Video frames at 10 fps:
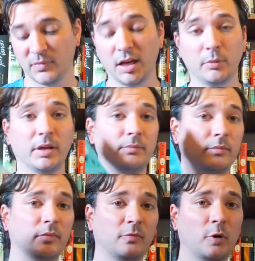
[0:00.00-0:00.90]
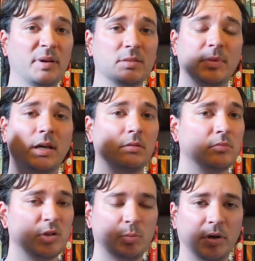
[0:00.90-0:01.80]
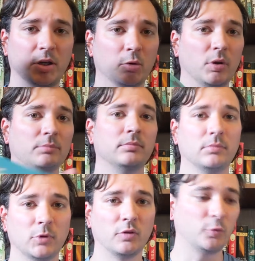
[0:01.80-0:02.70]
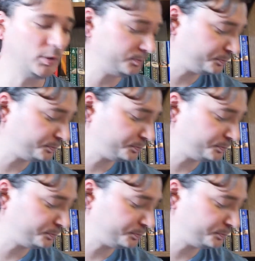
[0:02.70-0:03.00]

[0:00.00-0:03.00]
Anyway, 4 Past Midnight, it's a pretty good one. Go for it.